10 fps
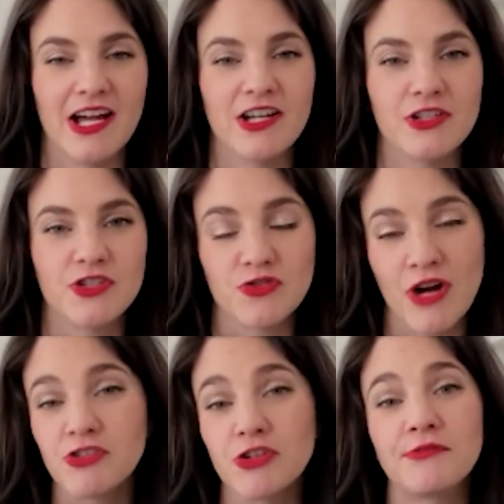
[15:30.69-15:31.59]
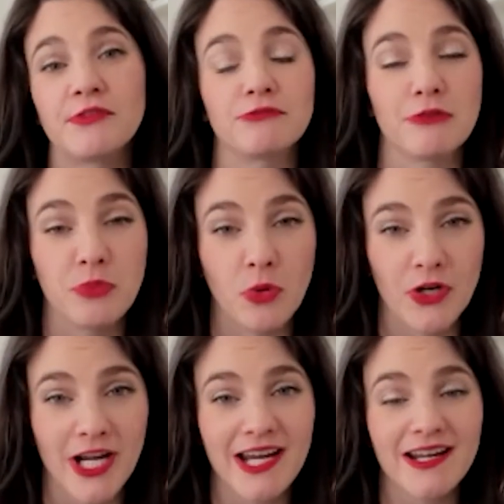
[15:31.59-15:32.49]
a structure for
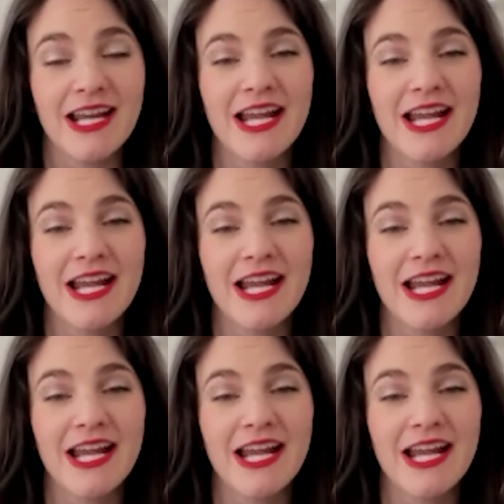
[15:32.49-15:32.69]
reporting